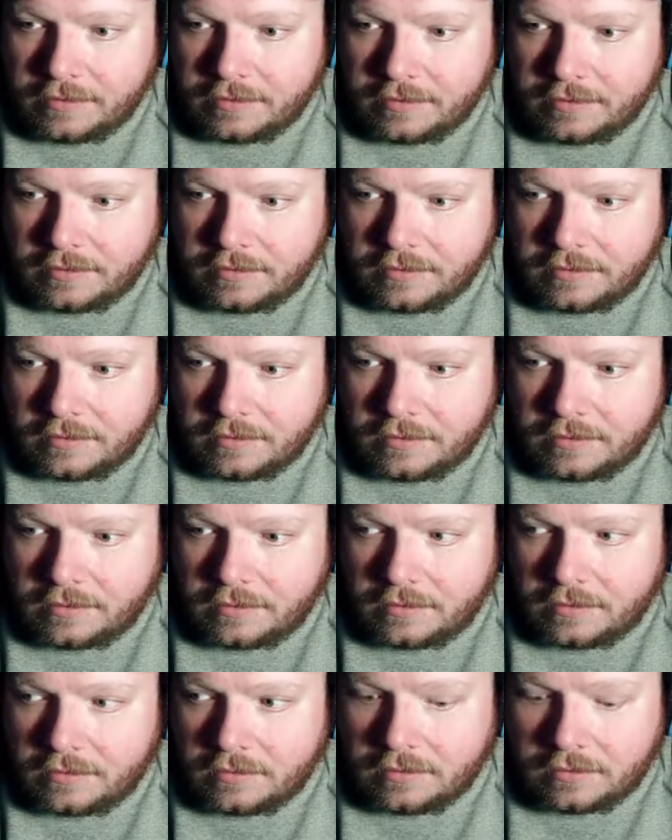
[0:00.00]

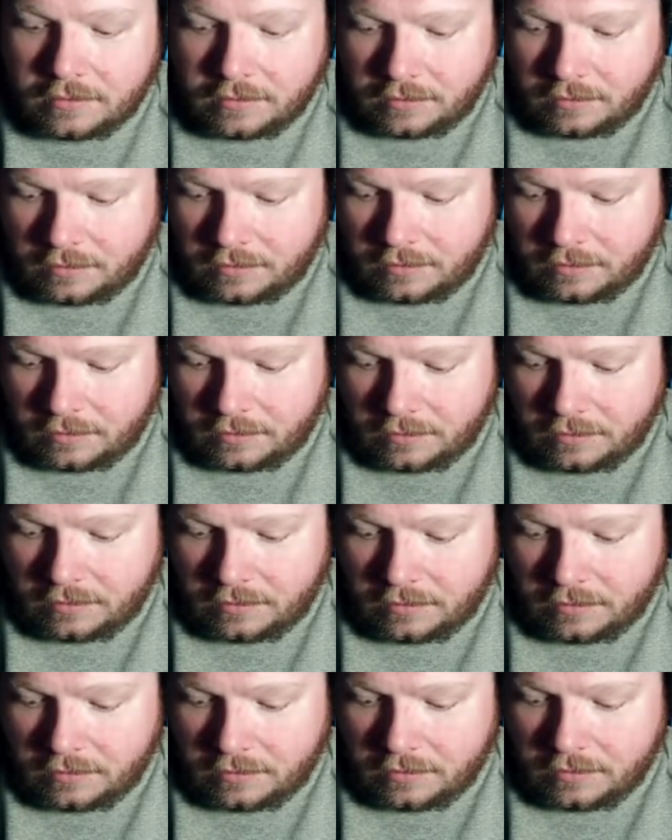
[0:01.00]

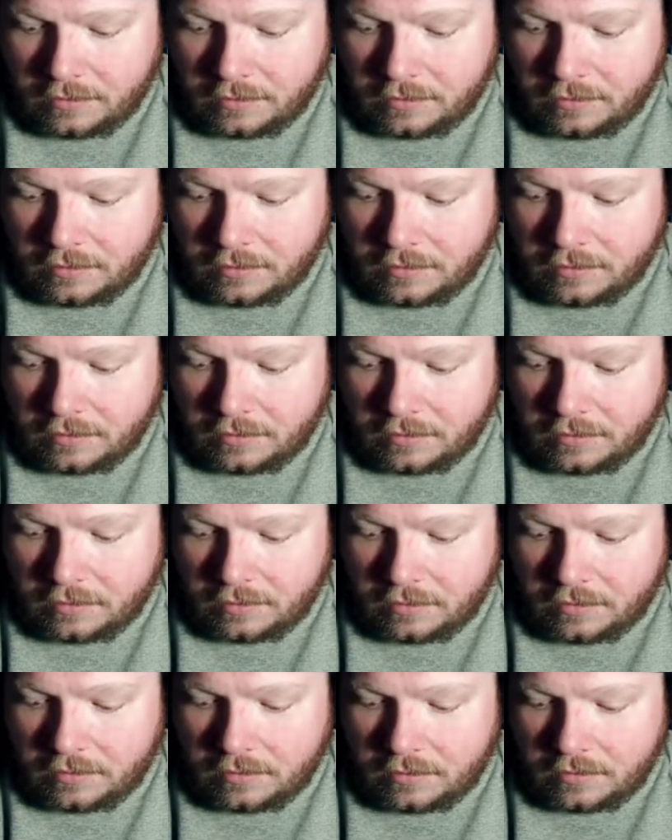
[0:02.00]

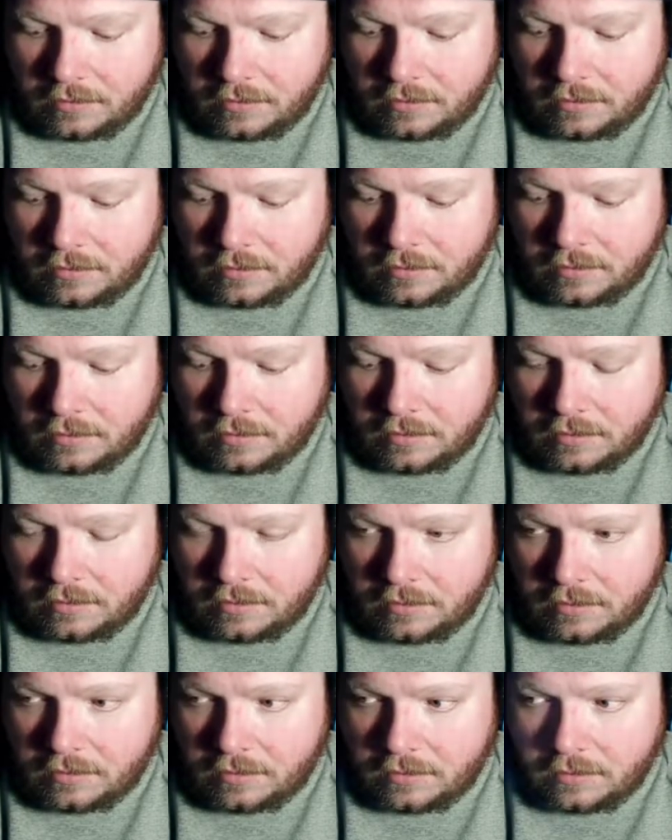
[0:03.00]

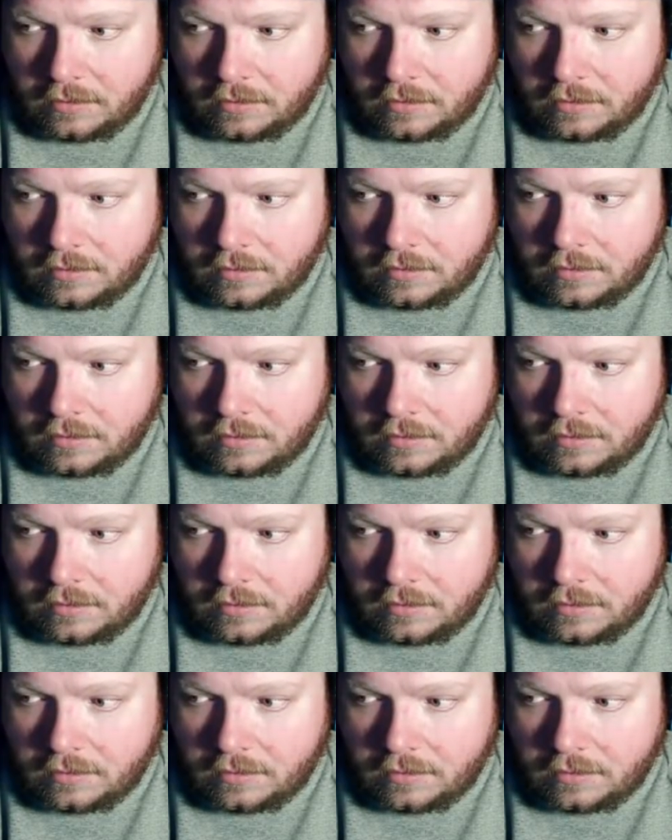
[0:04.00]
[no speech]